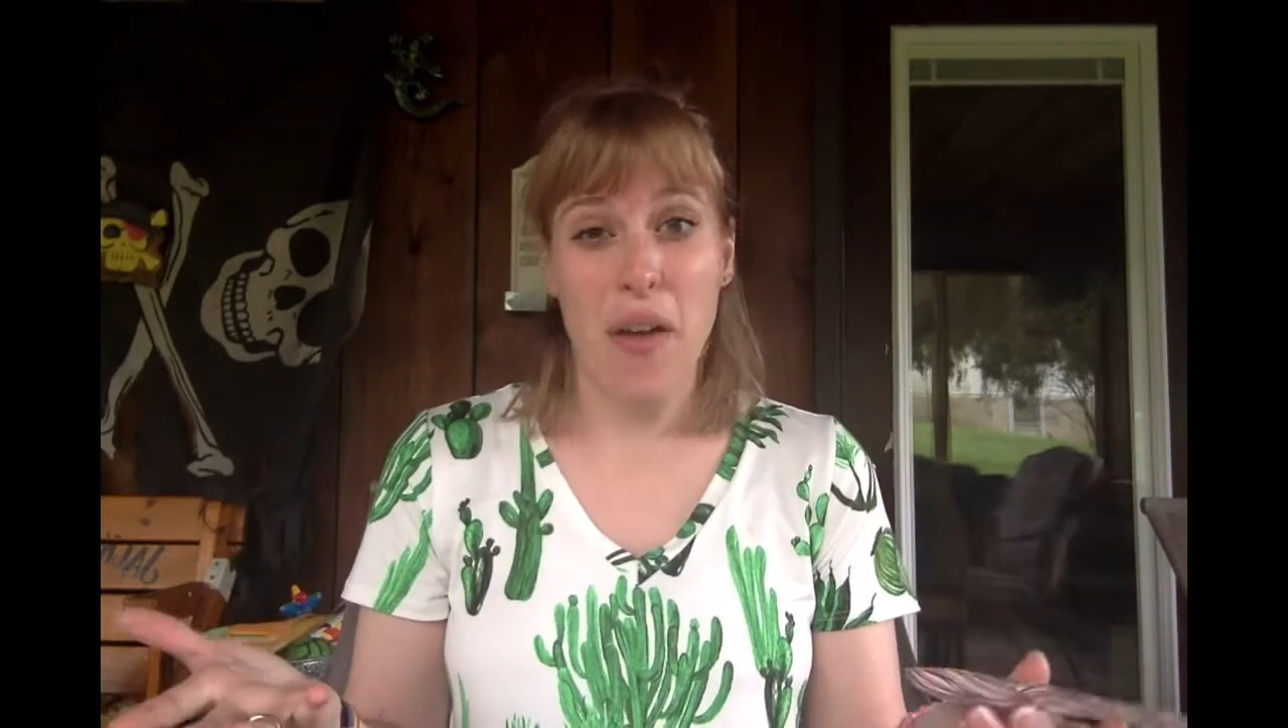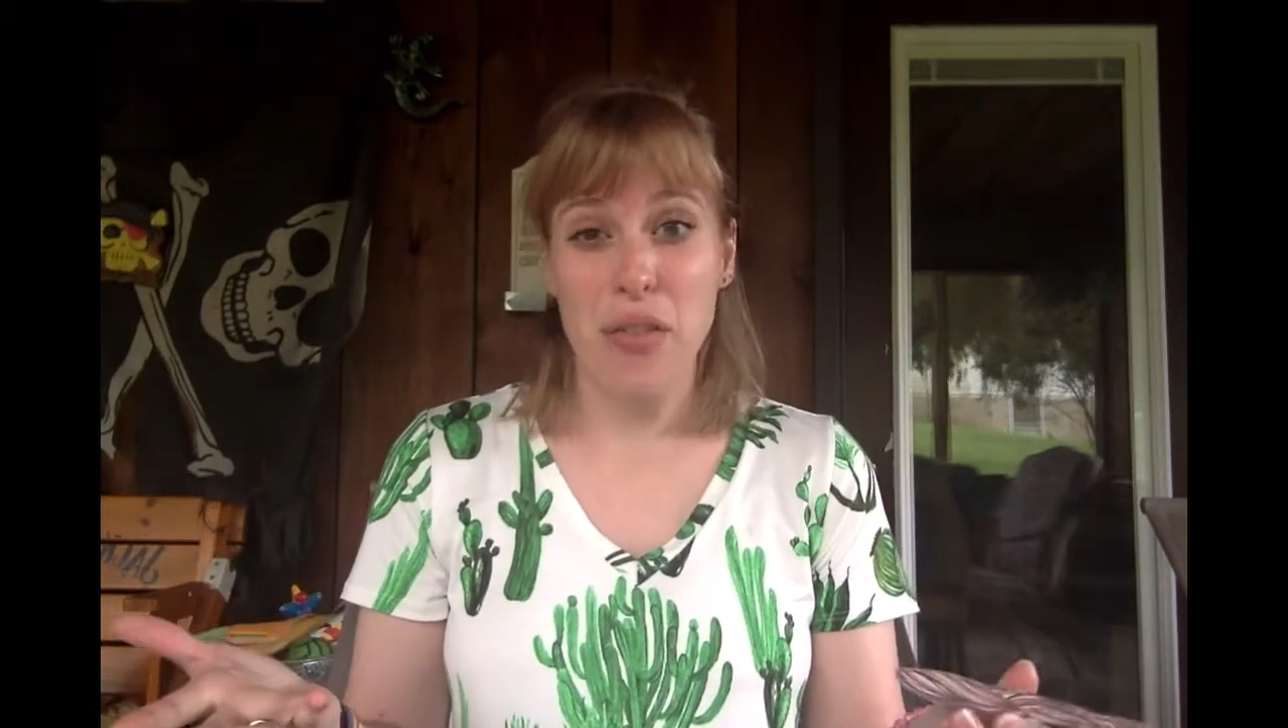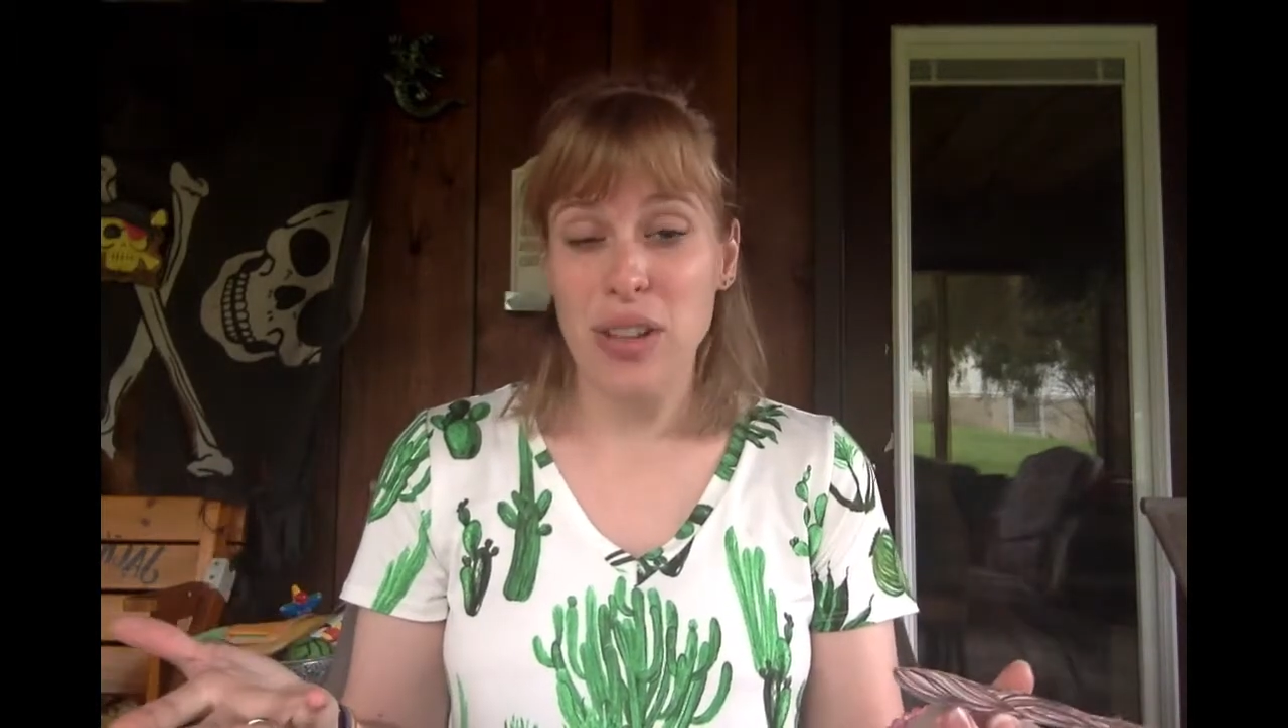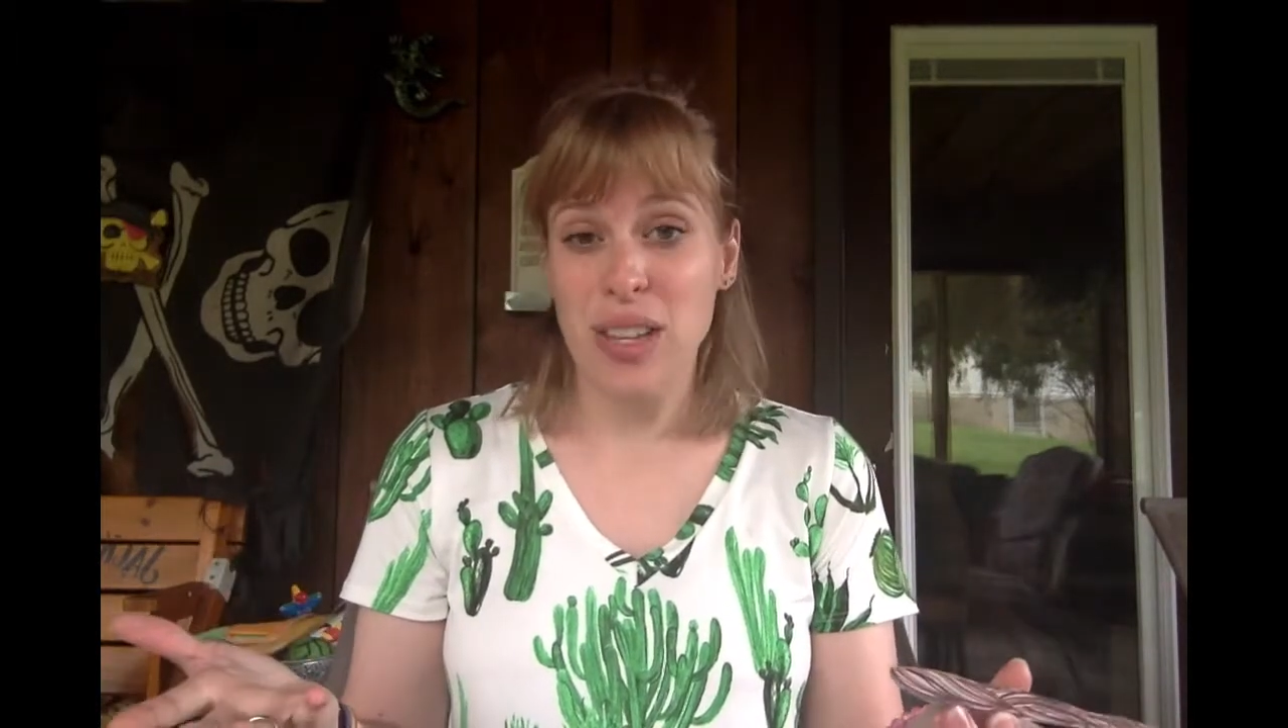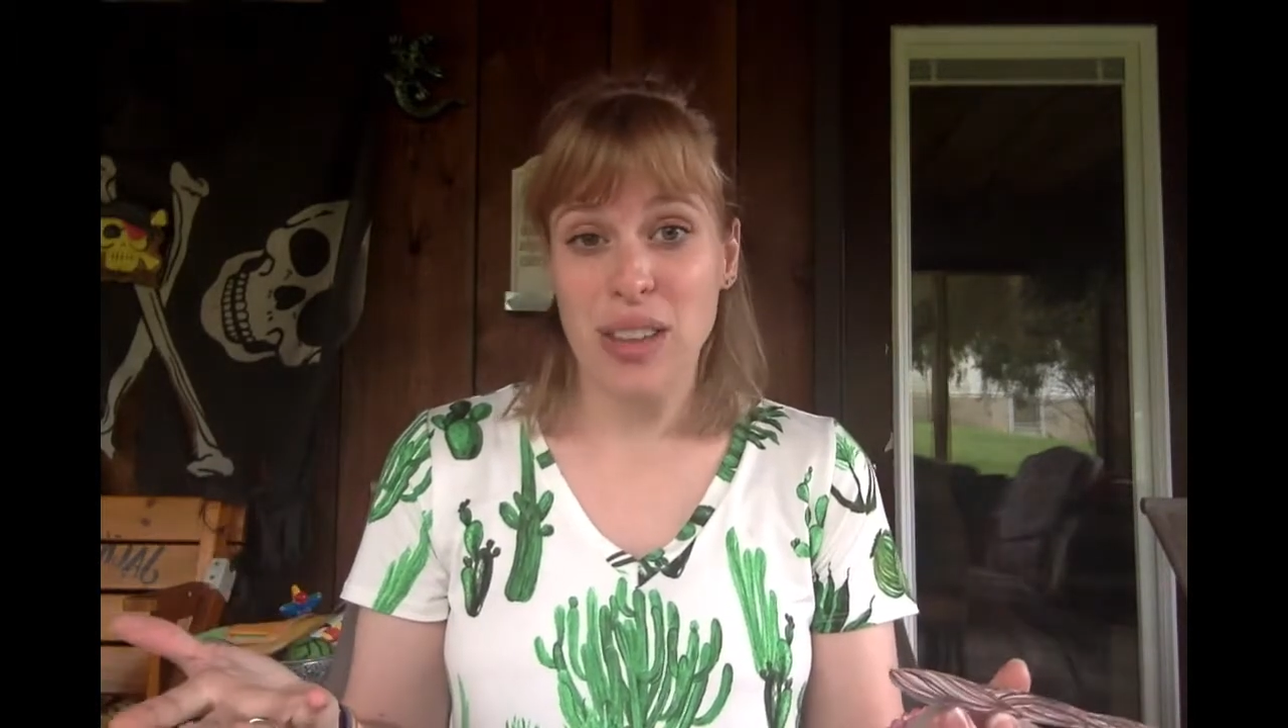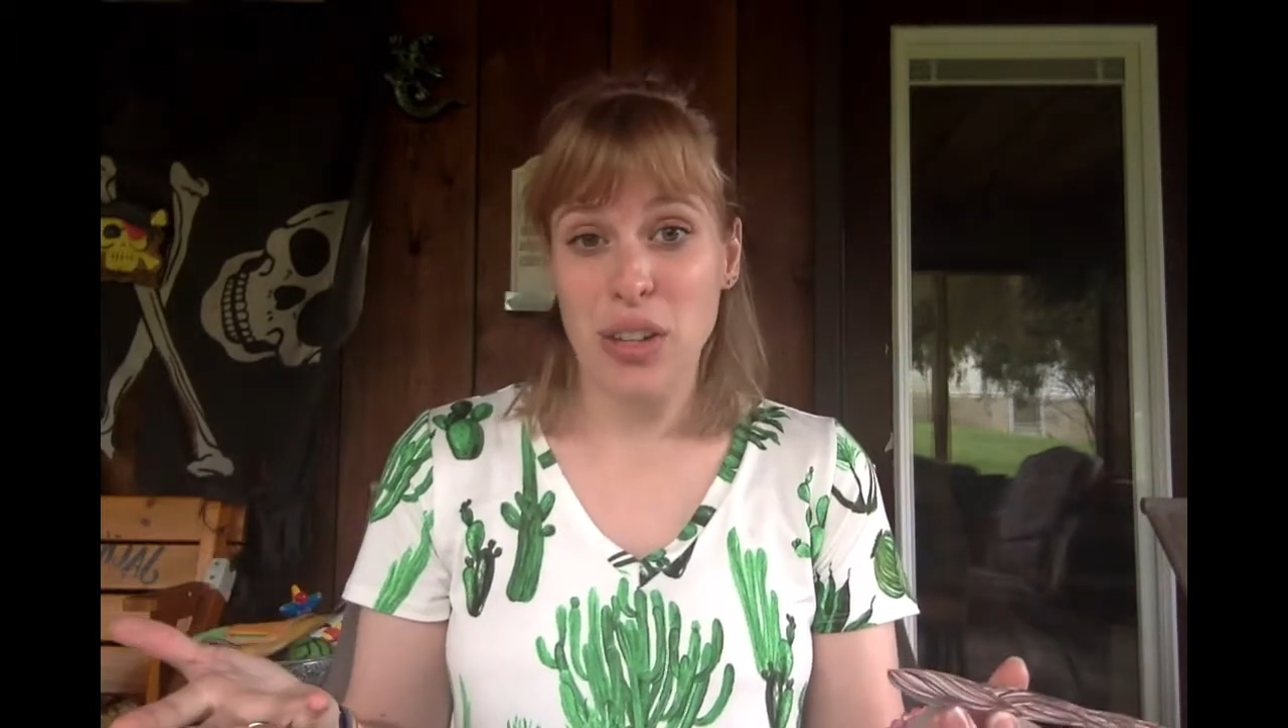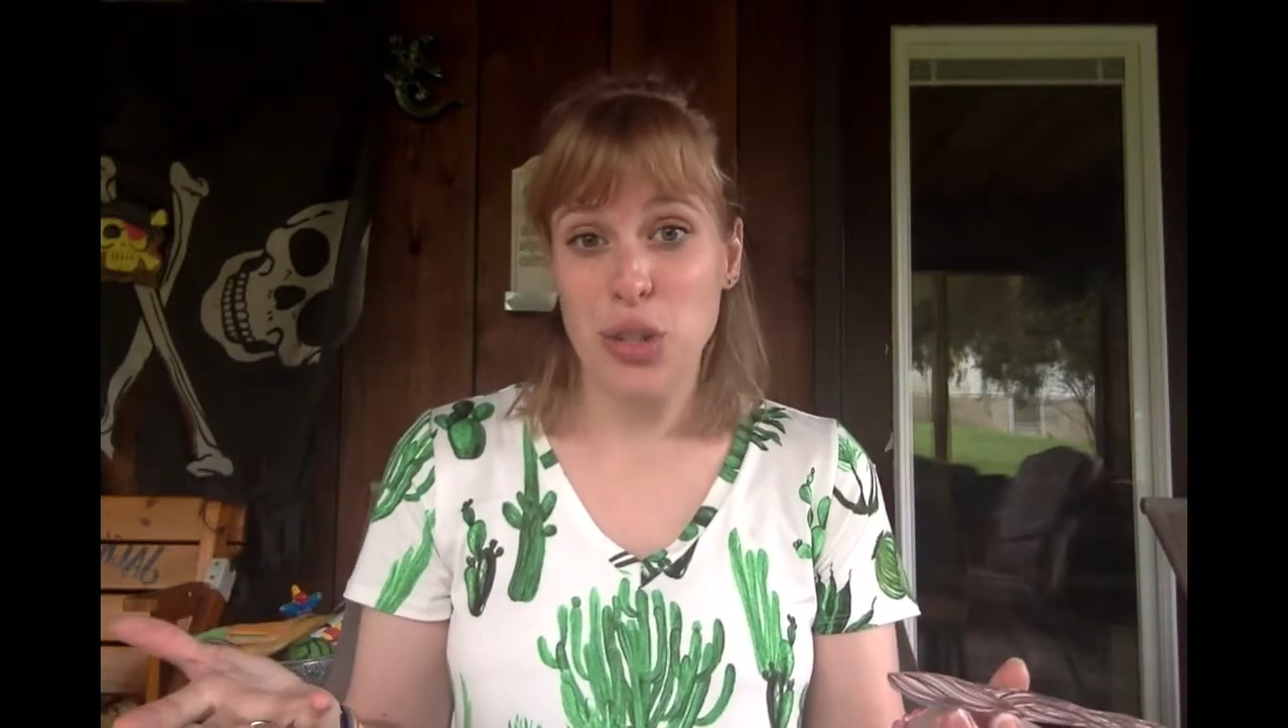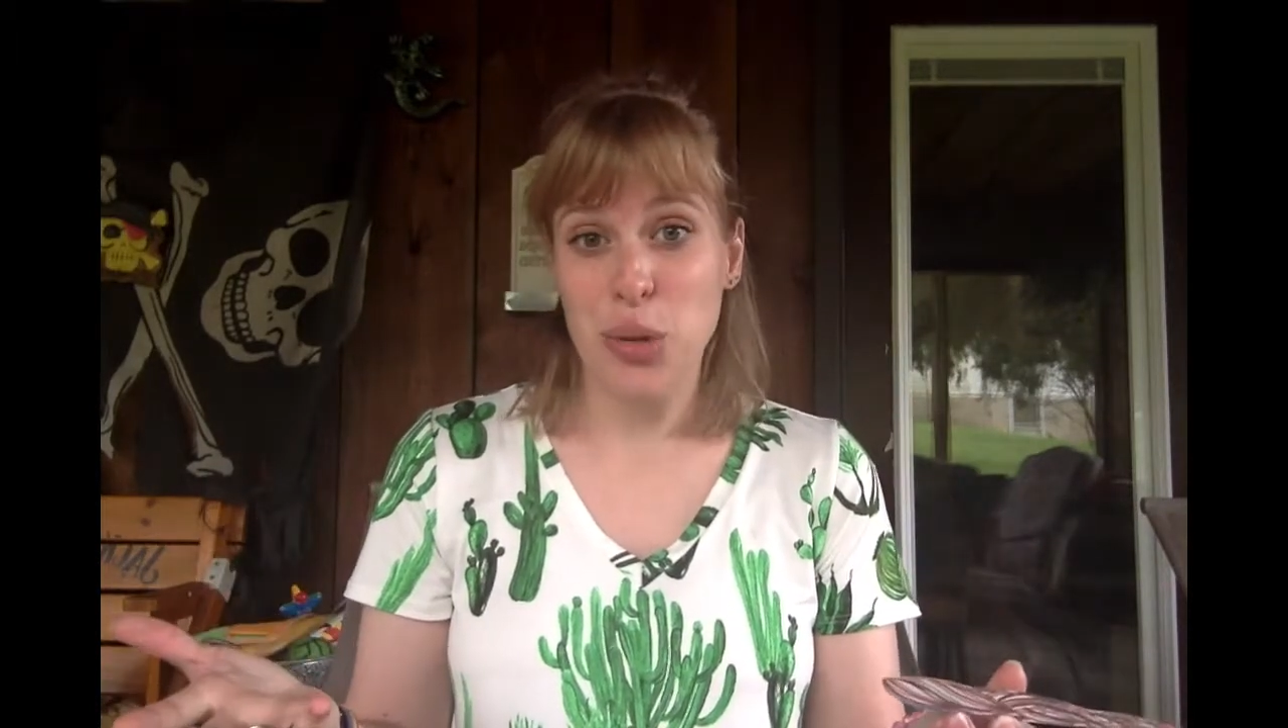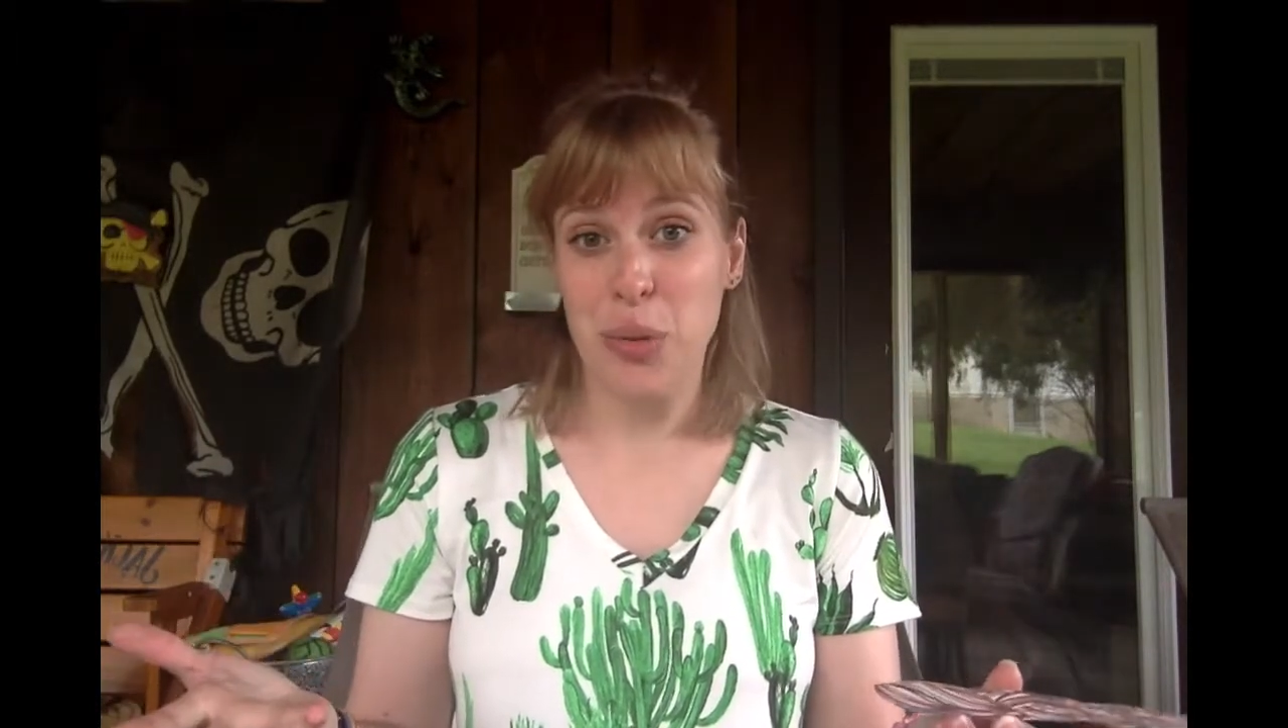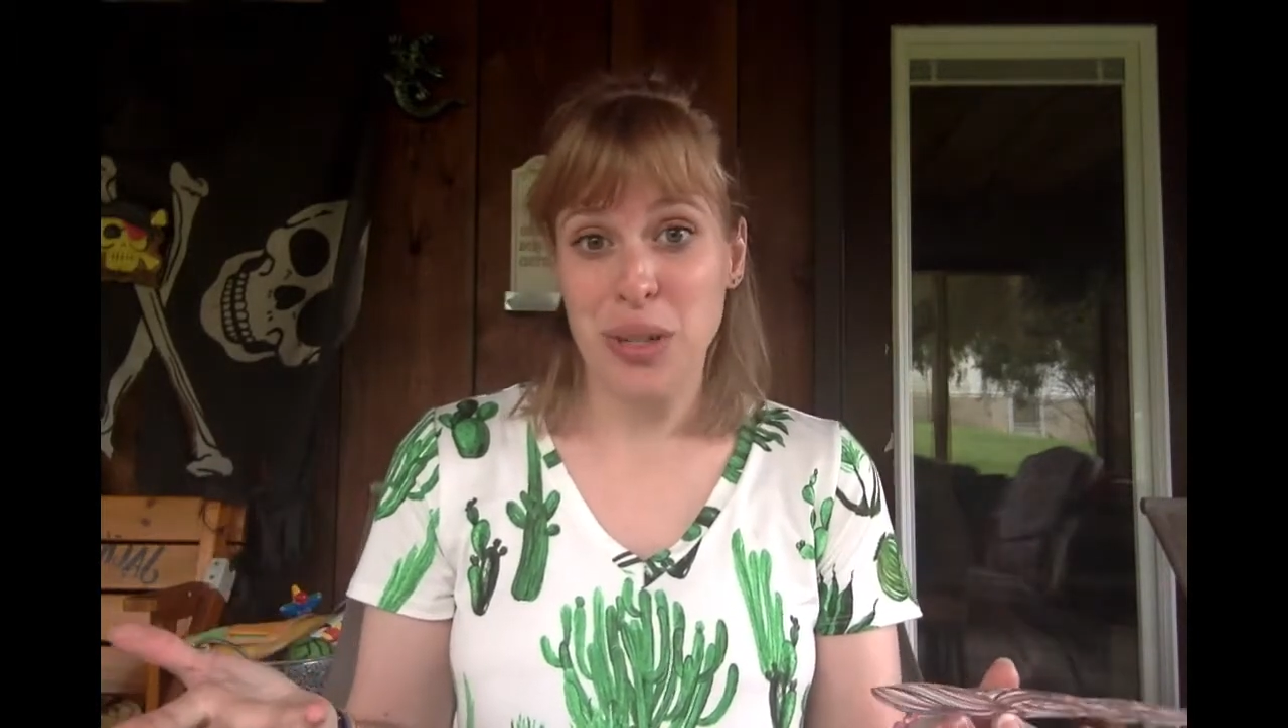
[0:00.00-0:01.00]
everything
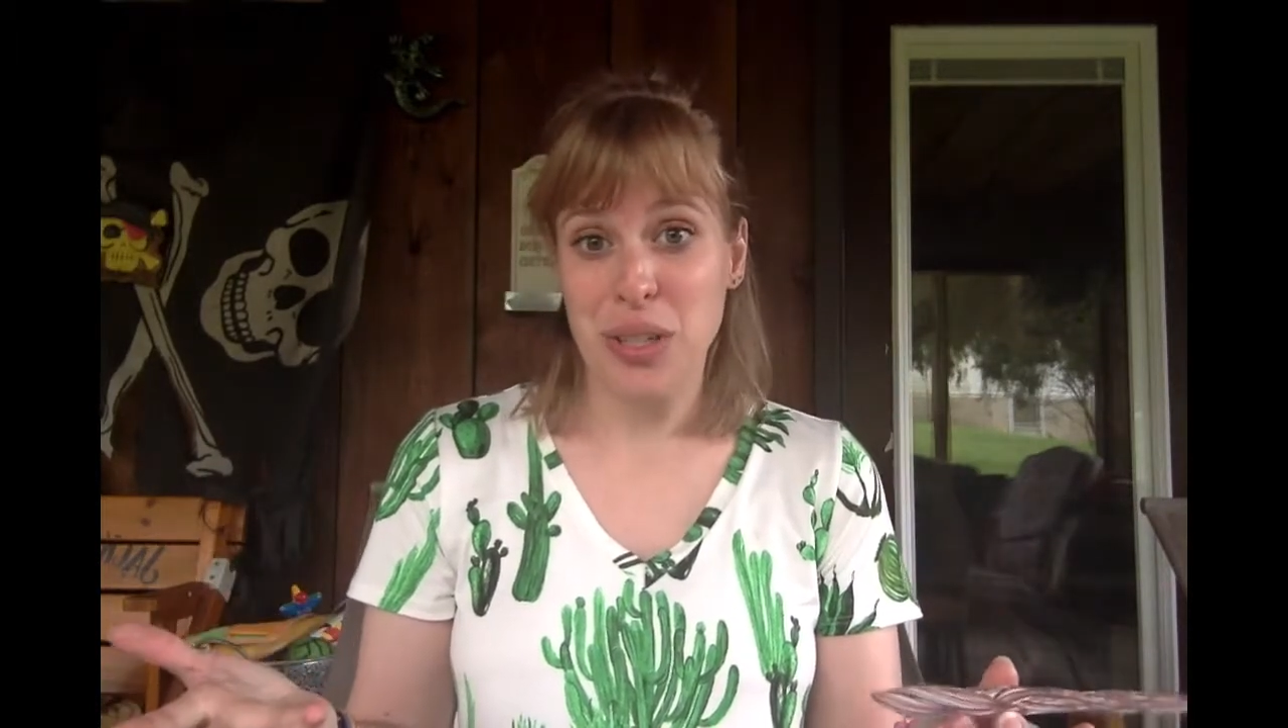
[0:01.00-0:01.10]
that you want